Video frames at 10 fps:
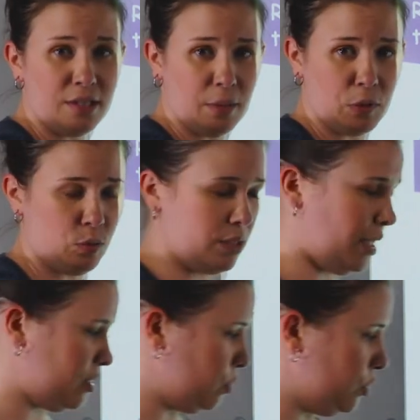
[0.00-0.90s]
a subsequent
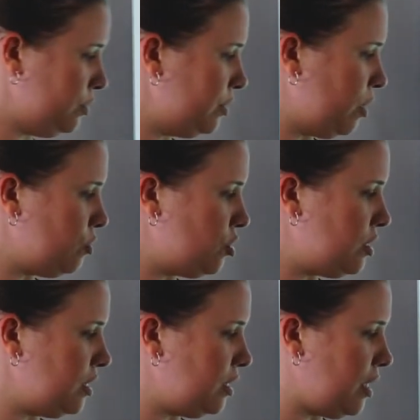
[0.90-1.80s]
decimal. That would just
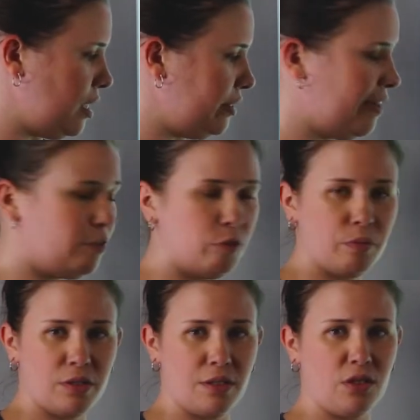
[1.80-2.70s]
indicate a level of
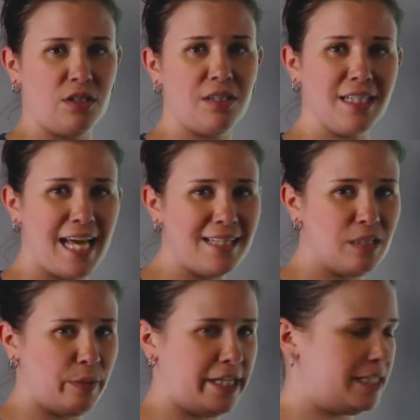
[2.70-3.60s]
precision to the
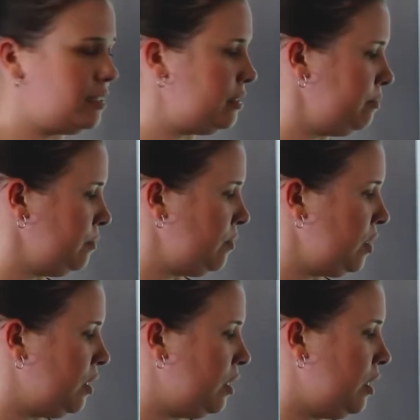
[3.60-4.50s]
tens place.
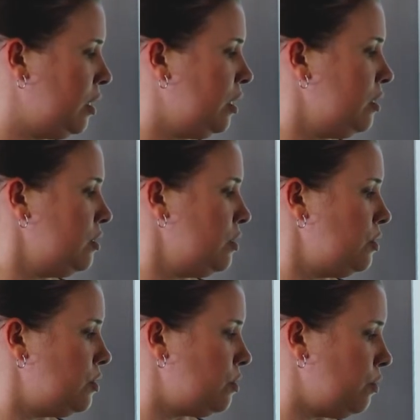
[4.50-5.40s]

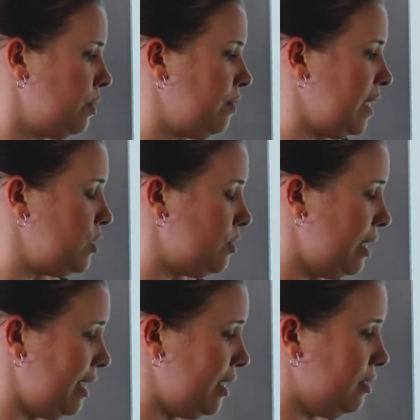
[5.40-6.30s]
So if I do
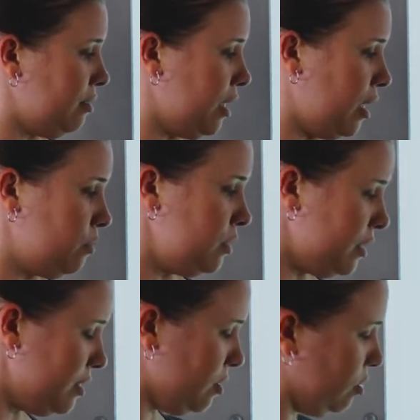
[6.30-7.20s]
that, I would
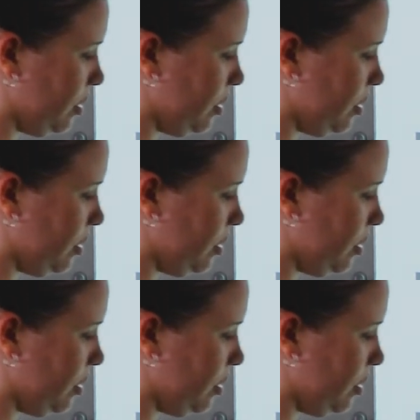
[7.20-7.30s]
consider